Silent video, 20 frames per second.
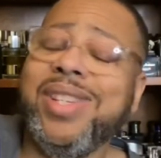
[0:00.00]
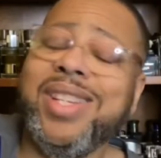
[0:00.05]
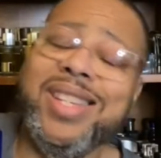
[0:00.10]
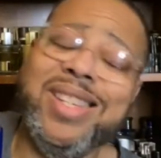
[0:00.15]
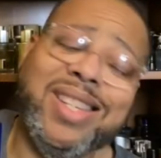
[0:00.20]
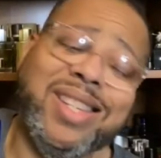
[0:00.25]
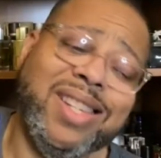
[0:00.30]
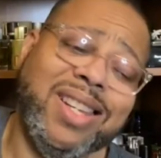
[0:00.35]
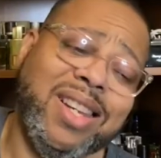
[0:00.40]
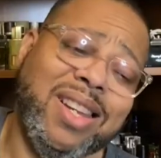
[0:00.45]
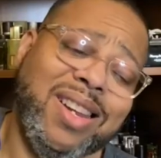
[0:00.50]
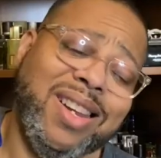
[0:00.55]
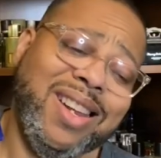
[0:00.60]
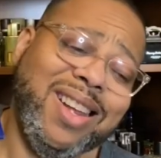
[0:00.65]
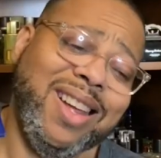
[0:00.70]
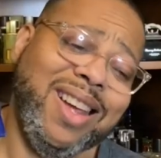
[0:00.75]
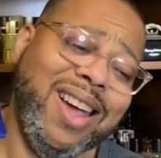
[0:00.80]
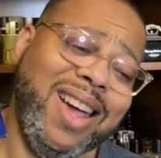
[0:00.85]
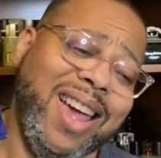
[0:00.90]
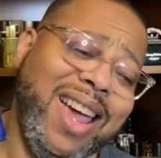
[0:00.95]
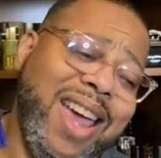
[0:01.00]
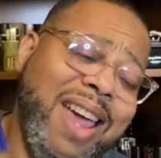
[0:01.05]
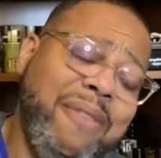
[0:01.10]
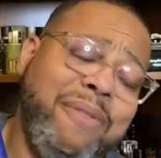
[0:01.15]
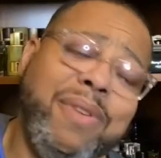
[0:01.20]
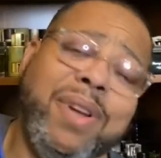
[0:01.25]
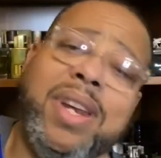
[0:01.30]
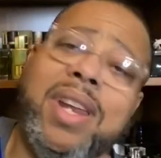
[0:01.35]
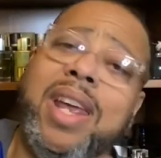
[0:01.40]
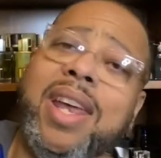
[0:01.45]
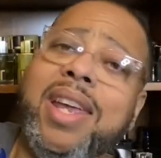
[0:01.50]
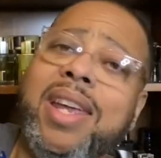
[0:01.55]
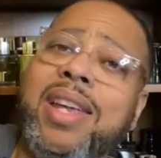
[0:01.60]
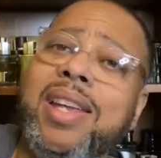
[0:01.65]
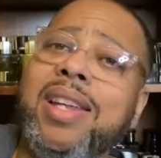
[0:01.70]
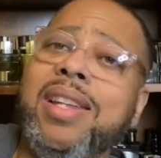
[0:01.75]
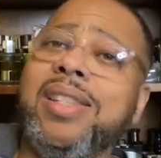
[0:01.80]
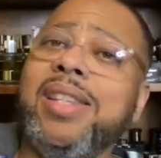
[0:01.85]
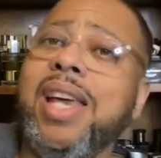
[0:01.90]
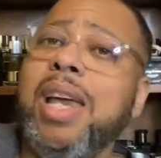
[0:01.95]
This is an everyday
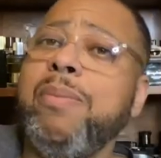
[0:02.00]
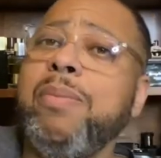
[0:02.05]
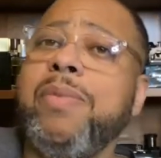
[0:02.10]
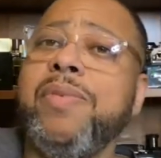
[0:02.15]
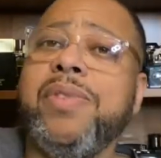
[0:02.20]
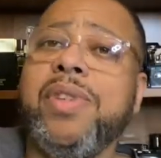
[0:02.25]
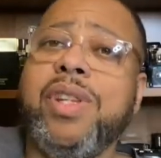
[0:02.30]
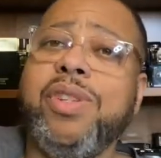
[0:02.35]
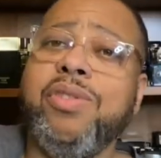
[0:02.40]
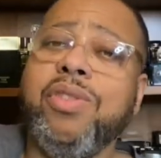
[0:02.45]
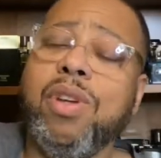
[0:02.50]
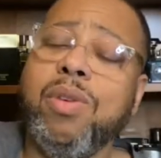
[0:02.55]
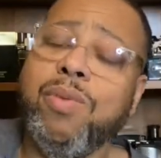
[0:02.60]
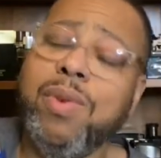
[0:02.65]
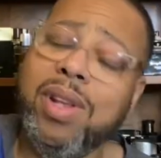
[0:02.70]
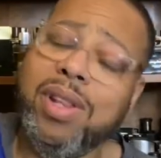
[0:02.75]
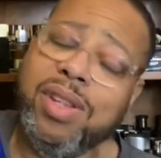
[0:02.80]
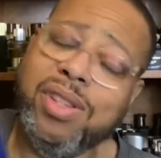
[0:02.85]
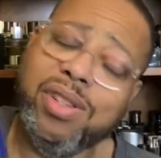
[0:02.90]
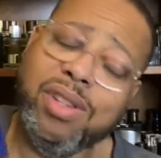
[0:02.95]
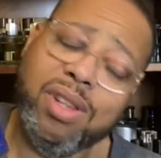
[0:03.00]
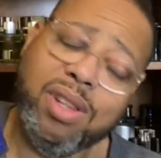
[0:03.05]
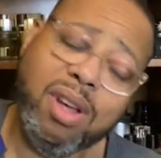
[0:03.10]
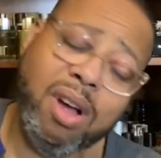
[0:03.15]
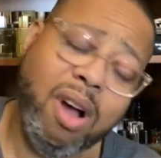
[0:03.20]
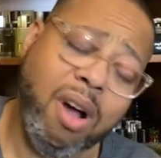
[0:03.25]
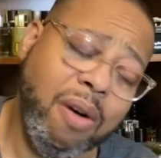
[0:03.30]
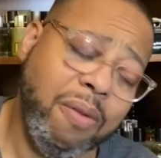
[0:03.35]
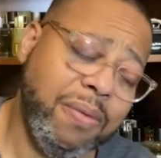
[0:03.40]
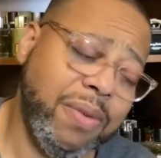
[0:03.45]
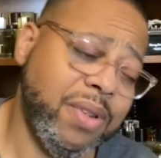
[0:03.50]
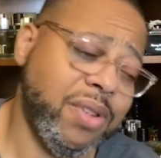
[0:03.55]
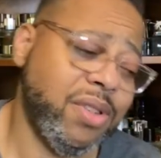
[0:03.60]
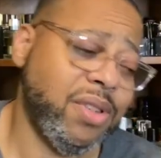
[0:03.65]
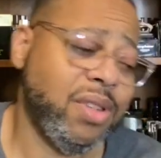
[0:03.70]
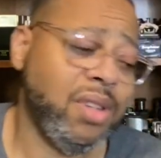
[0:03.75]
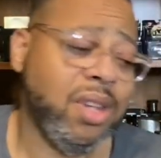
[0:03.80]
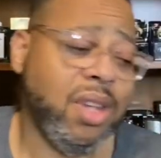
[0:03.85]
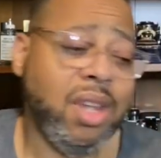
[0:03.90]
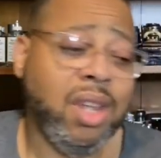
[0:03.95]
type of scent. You could wear this to the
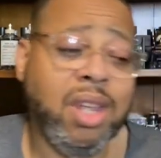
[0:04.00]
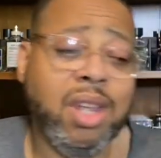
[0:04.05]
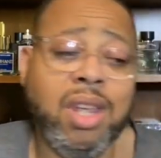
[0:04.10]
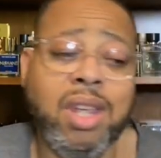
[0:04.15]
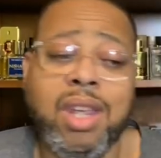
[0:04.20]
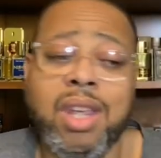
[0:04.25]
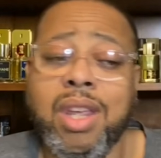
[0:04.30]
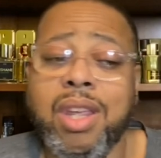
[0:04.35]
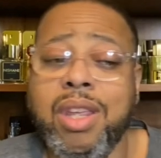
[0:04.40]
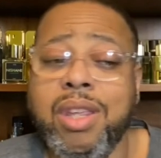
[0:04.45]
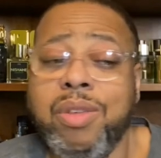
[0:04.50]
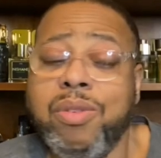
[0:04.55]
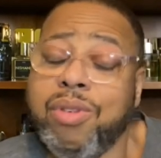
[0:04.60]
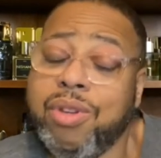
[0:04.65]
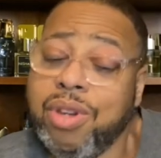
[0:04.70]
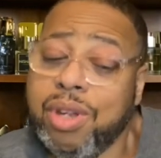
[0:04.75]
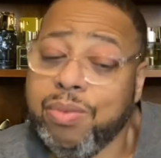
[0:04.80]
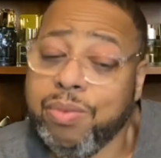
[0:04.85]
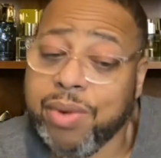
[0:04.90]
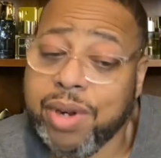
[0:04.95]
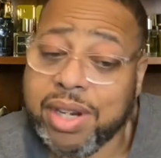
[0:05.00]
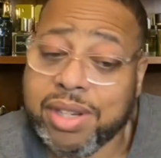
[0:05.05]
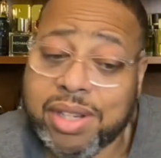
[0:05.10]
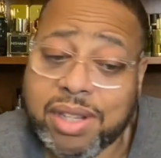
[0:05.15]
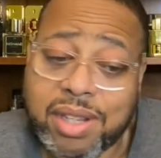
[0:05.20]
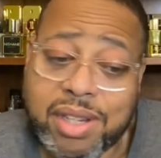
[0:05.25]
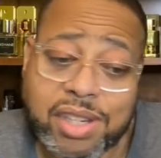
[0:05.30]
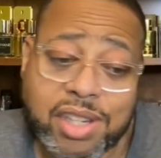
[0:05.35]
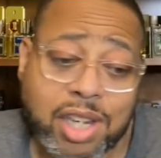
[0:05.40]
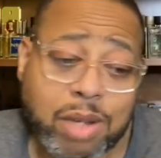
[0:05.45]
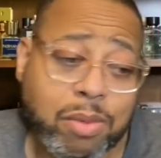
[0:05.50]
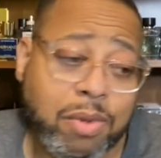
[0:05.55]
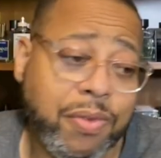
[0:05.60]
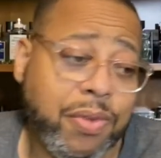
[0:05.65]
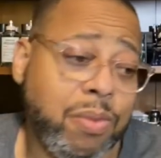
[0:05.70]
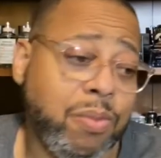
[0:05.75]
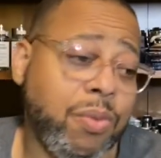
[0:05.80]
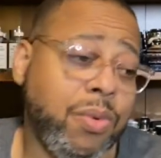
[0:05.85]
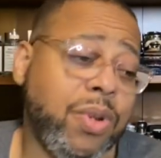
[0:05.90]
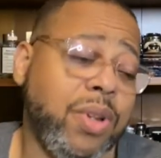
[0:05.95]
office. You could wear it to the gym if
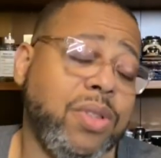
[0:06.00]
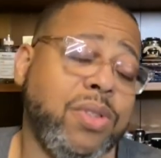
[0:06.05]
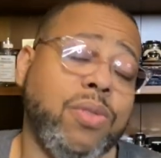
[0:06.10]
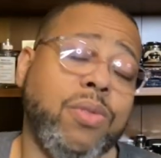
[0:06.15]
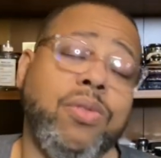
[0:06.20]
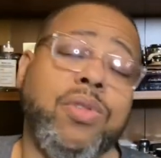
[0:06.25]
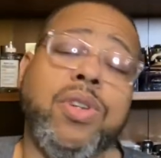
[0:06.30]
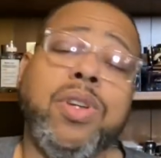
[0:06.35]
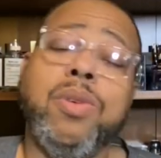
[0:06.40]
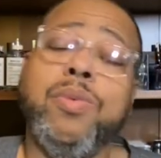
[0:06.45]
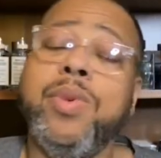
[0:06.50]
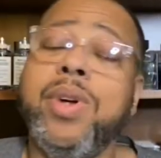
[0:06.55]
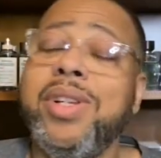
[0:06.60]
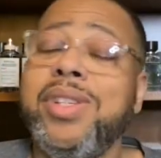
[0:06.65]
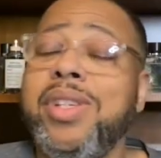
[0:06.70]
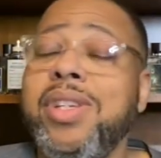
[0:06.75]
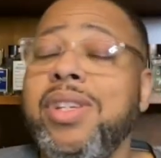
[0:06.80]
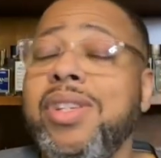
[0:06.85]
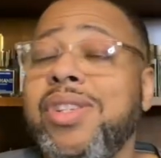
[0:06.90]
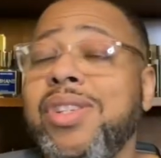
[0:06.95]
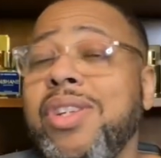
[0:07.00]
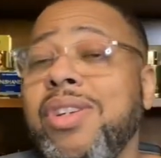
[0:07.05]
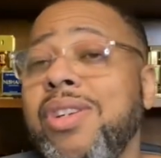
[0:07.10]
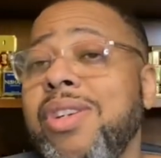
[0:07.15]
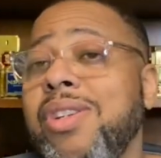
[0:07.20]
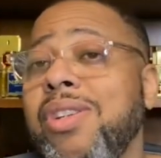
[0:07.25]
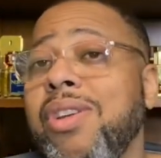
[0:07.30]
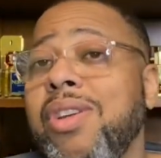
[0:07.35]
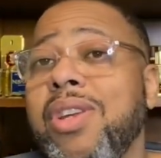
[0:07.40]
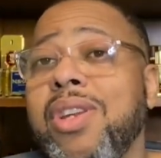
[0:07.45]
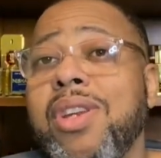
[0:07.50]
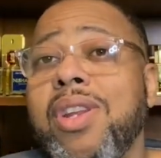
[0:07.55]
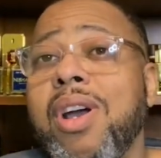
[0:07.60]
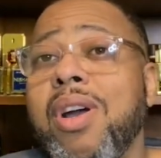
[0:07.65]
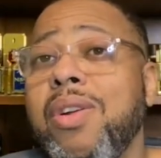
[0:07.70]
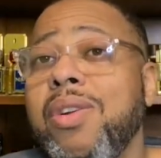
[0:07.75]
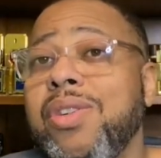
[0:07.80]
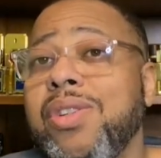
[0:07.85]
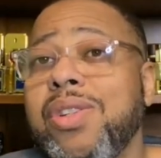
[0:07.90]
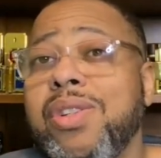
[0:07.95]
you wanted to. You could wear it to your son or your
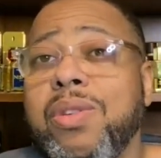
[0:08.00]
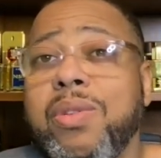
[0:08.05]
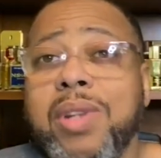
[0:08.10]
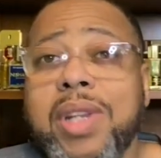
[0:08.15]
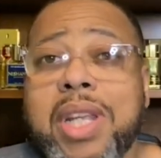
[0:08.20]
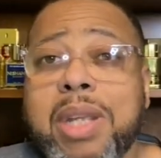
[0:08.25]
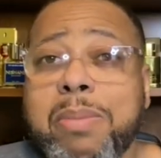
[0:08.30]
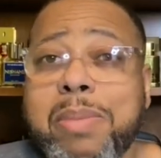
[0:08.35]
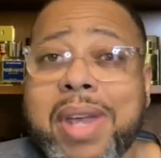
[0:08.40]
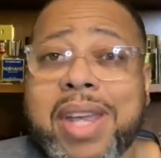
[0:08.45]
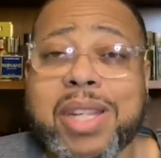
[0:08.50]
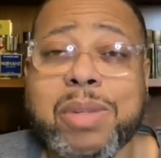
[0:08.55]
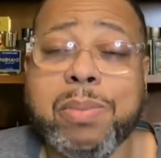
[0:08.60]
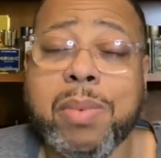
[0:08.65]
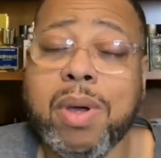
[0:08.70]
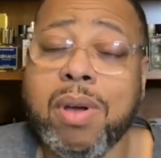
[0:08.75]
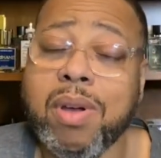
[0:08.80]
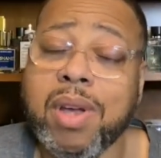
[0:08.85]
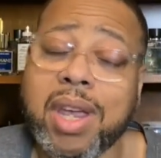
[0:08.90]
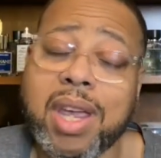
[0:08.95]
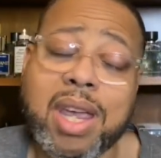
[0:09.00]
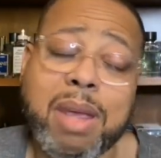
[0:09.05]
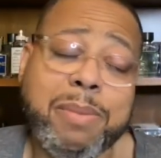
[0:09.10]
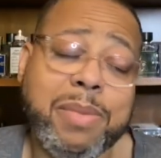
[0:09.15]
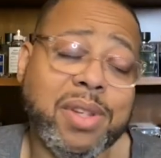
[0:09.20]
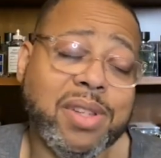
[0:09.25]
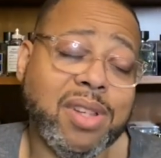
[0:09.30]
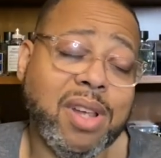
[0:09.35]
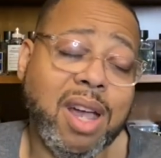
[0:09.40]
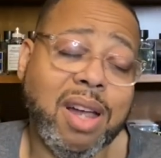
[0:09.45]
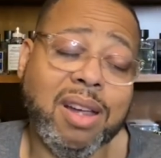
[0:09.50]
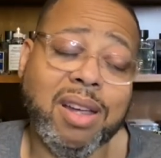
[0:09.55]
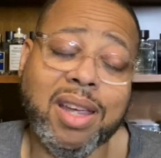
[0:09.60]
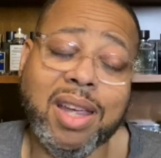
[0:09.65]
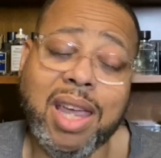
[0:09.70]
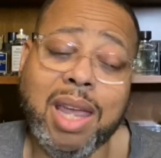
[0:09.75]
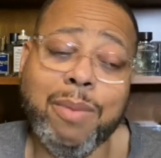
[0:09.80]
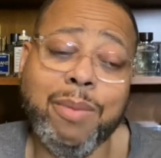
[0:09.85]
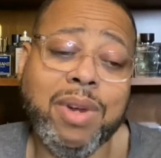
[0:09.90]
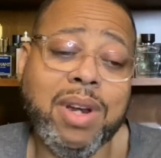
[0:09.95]
daughter's little league baseball game, your soccer
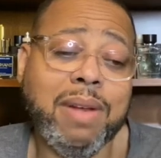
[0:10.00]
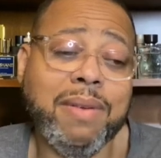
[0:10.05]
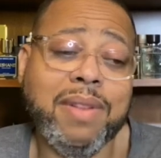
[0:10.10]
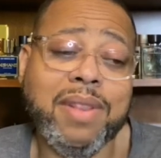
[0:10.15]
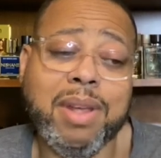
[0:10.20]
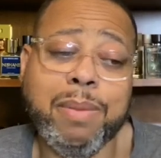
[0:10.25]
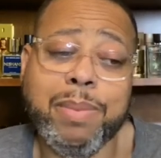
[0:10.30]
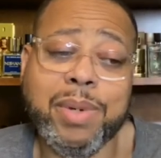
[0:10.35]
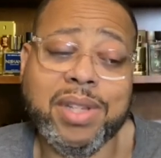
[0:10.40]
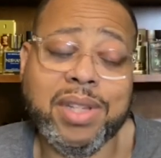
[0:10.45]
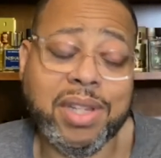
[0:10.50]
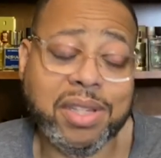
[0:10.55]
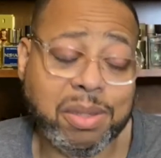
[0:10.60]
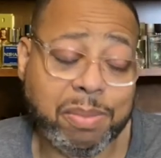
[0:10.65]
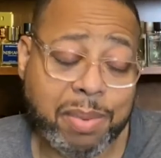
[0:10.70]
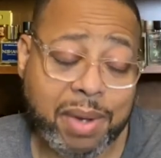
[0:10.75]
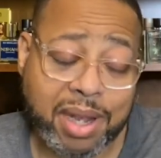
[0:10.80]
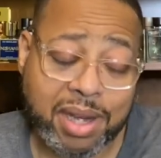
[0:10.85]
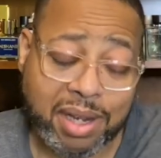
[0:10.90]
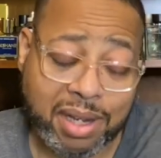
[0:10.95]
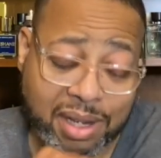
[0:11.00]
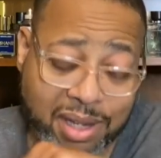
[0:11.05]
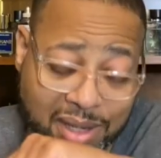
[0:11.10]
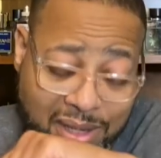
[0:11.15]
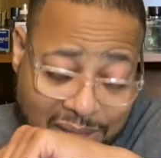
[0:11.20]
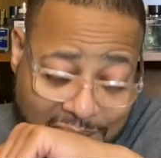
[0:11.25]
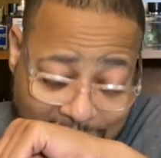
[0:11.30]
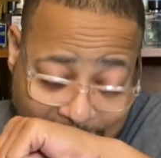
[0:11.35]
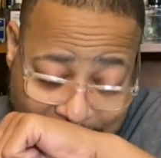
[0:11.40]
game, whatever they're participating in.